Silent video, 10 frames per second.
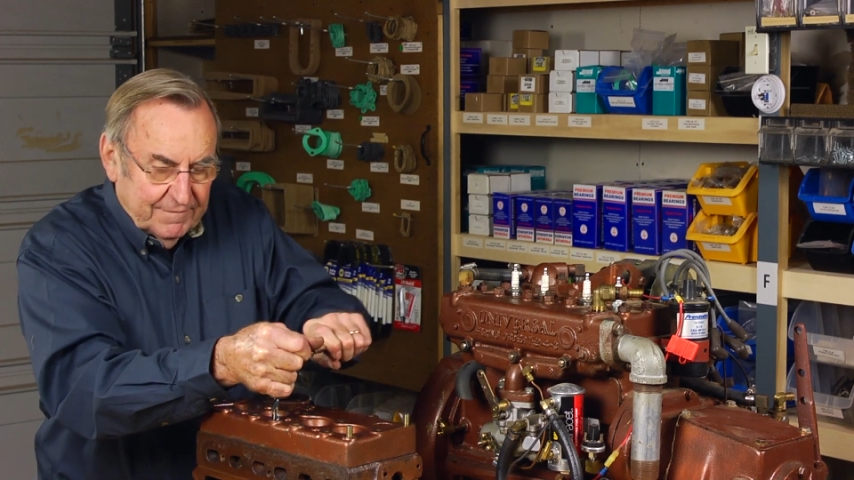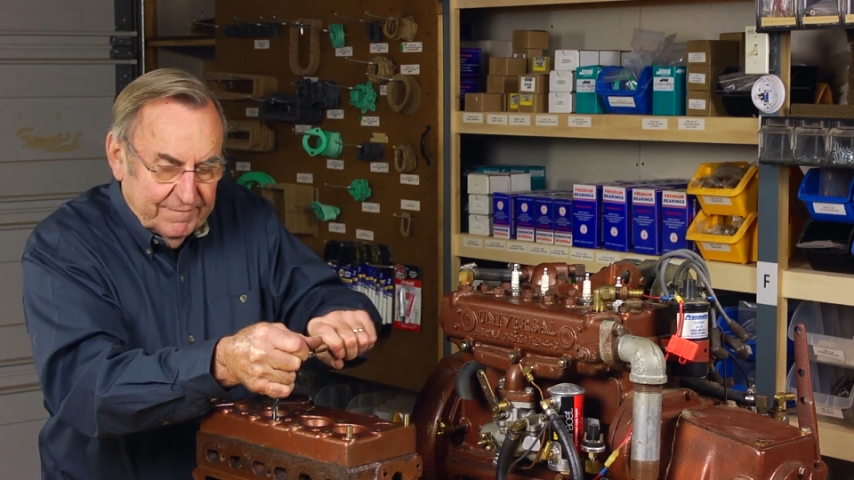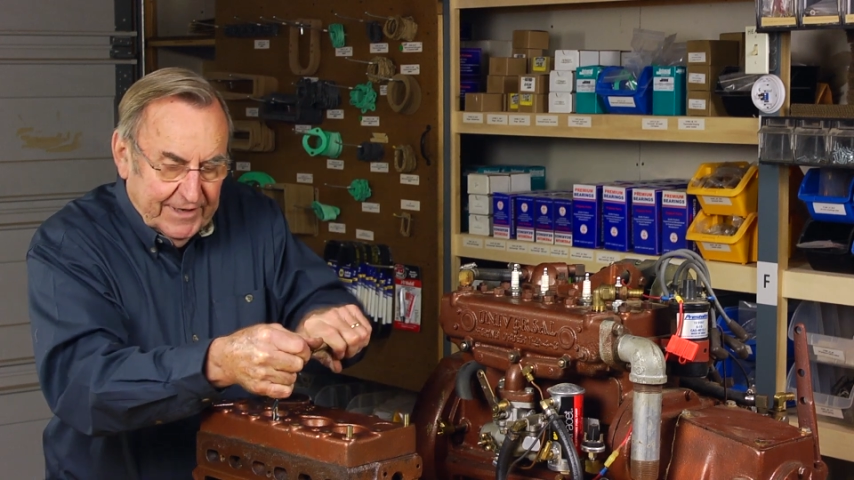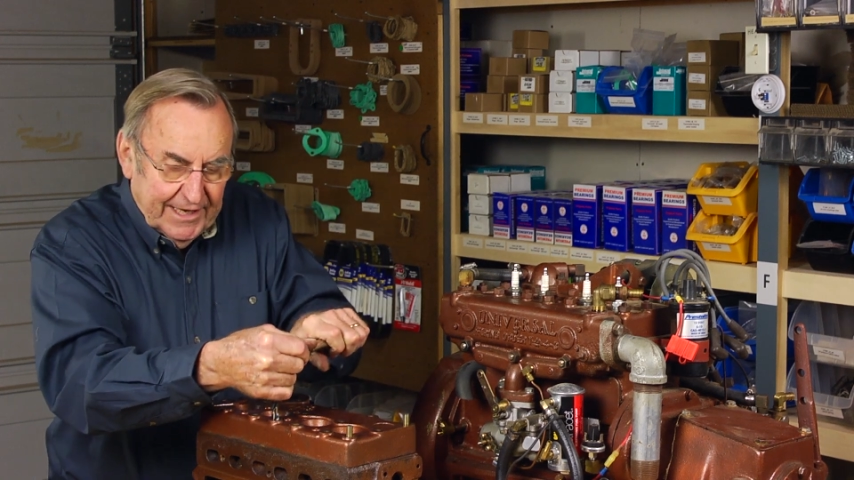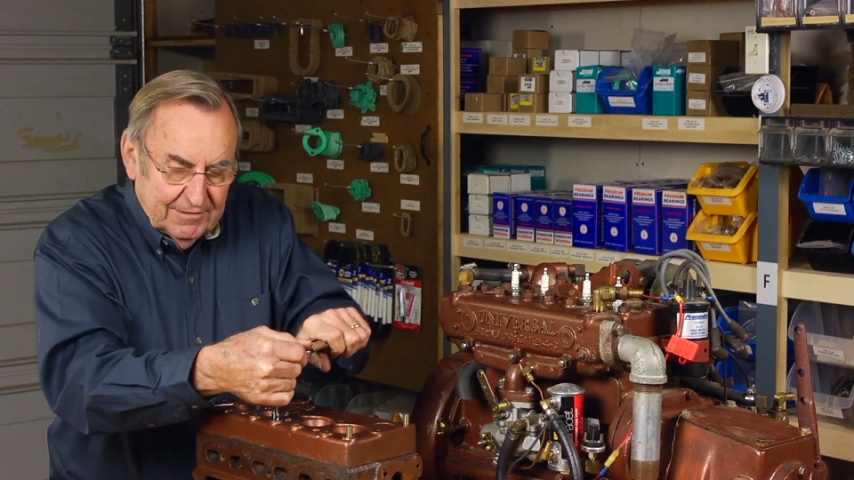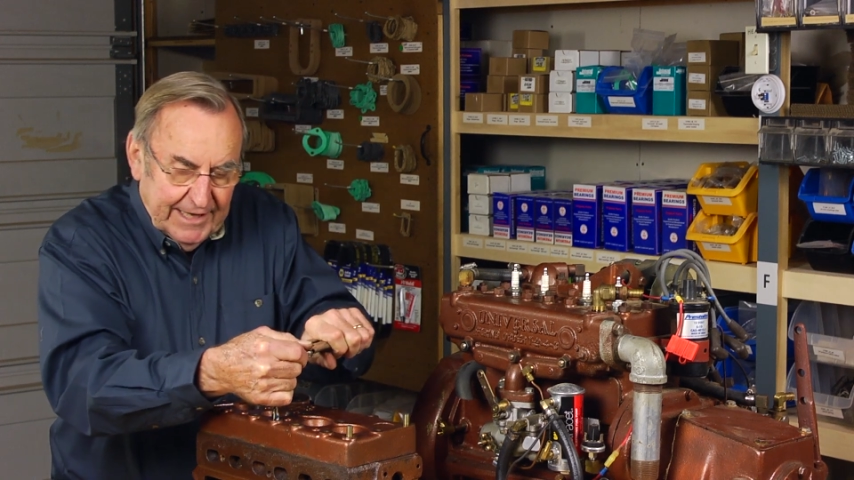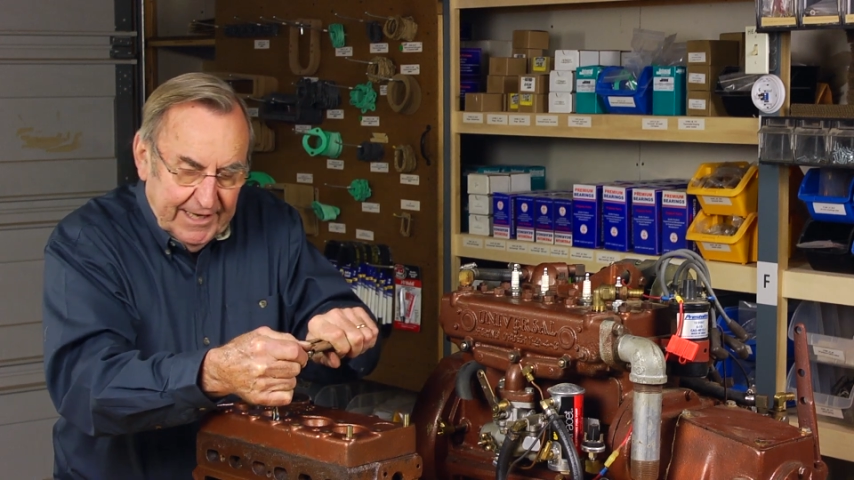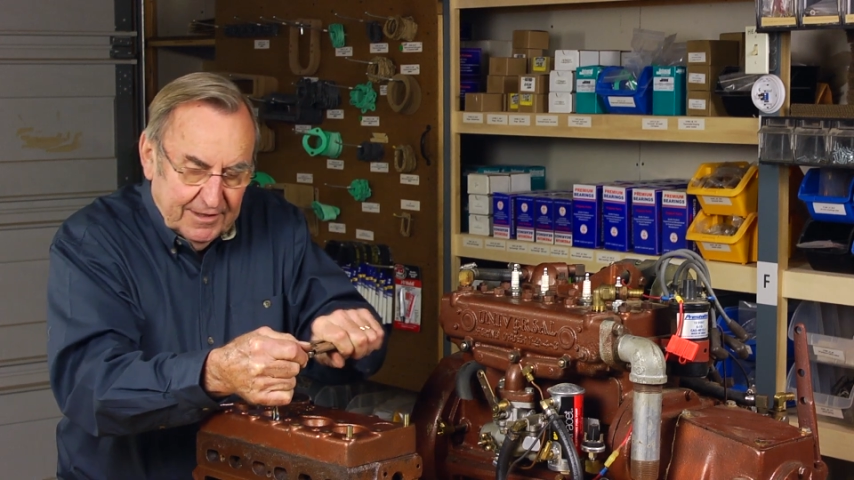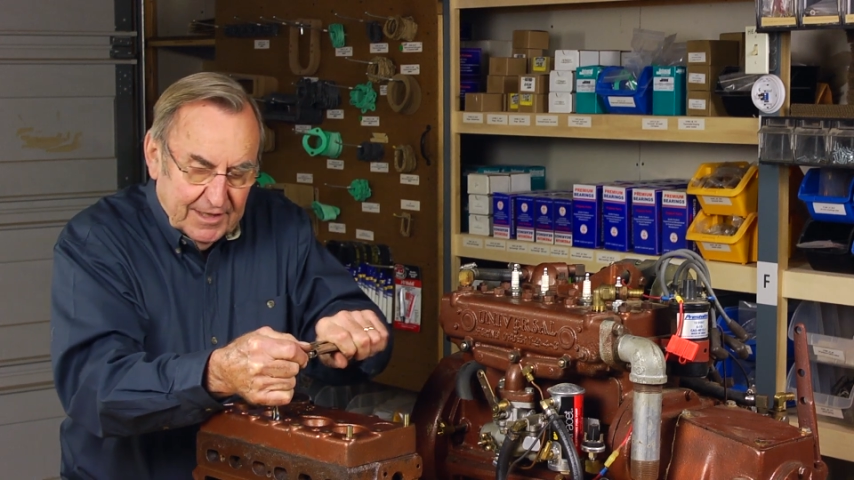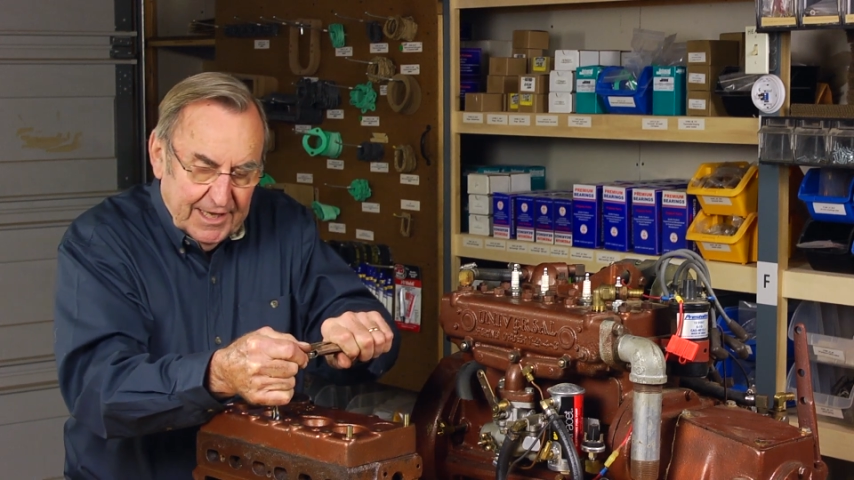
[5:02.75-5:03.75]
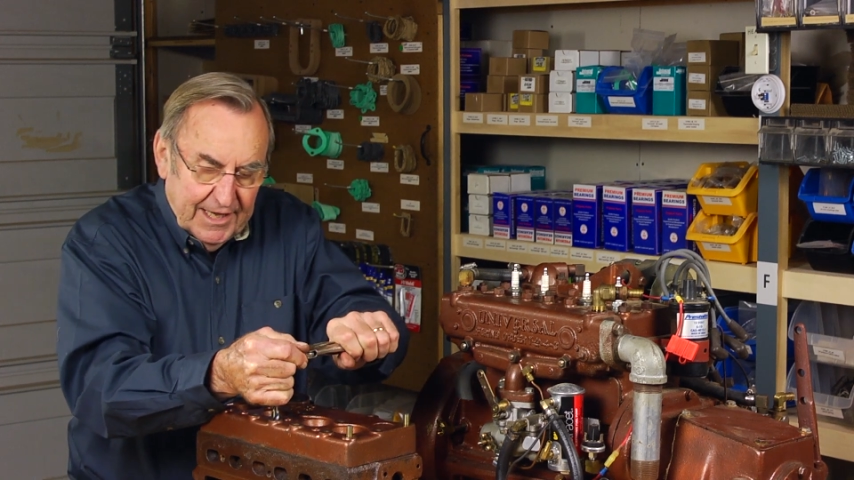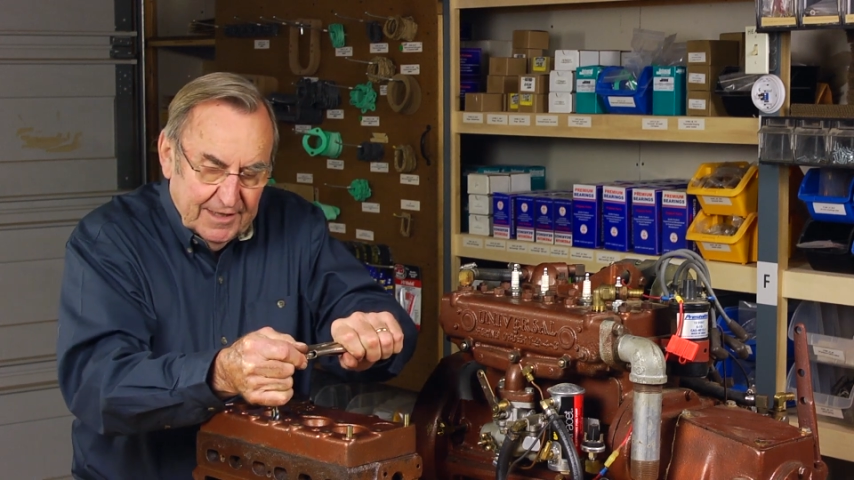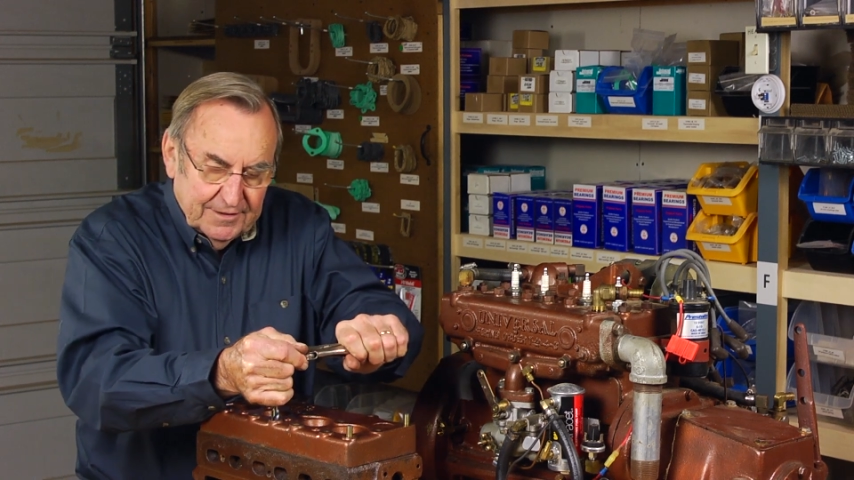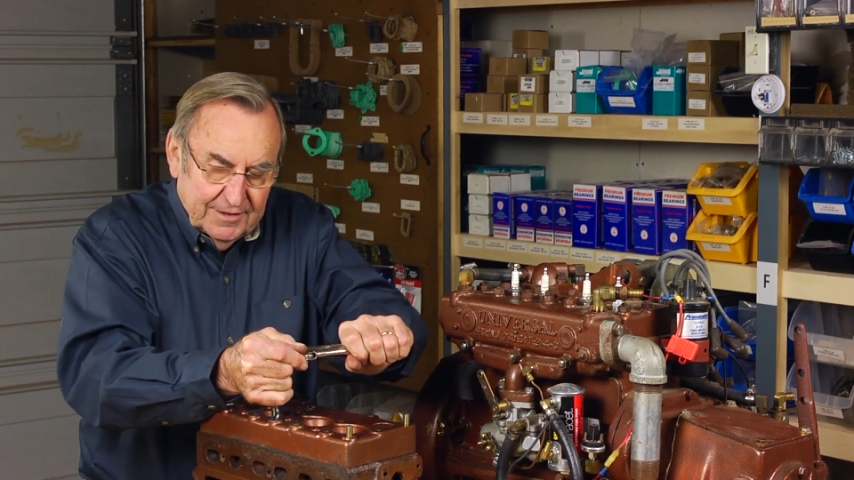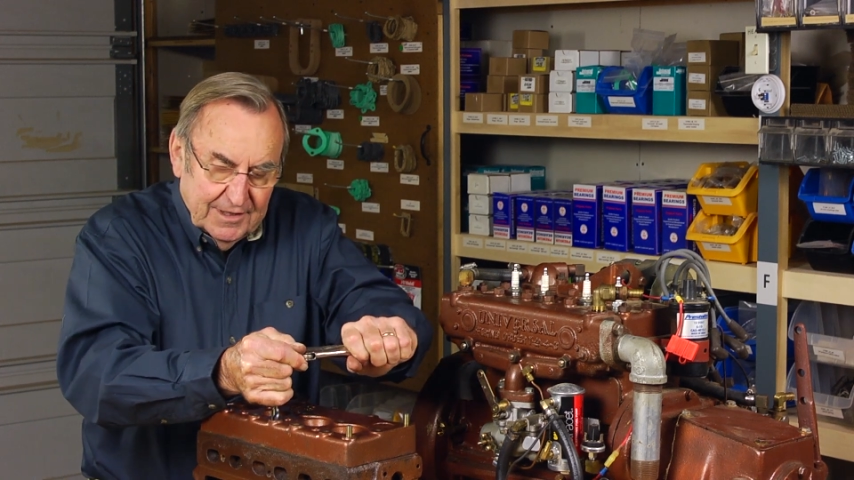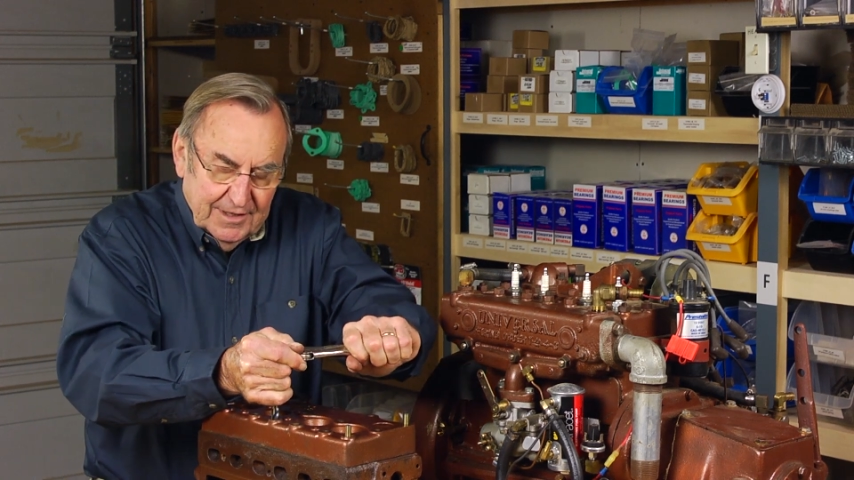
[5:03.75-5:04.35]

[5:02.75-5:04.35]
violating the head